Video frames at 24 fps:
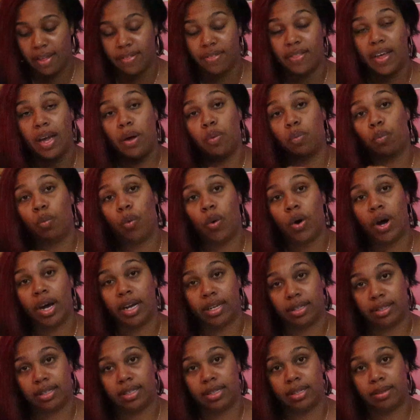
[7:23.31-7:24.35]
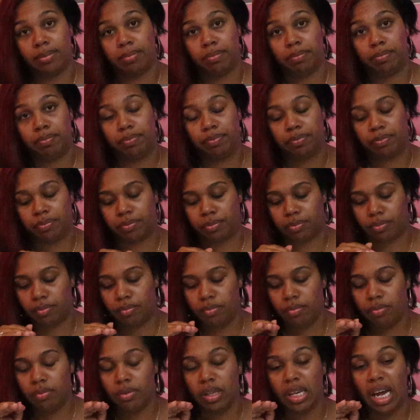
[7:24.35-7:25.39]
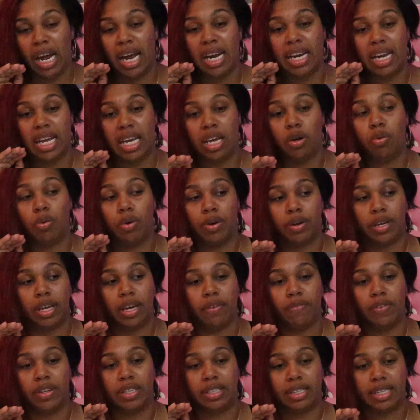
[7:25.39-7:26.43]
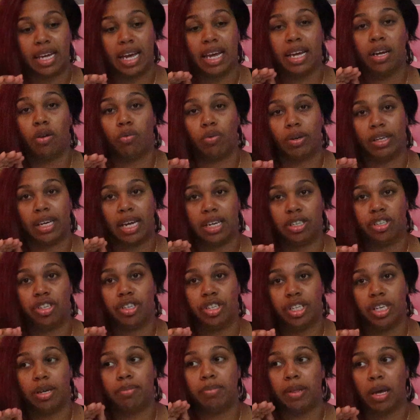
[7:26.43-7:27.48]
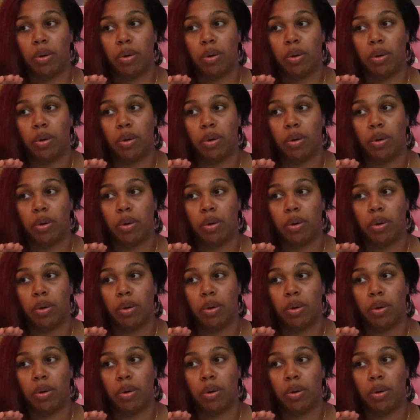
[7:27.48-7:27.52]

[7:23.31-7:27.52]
They want an equal give and take relationship.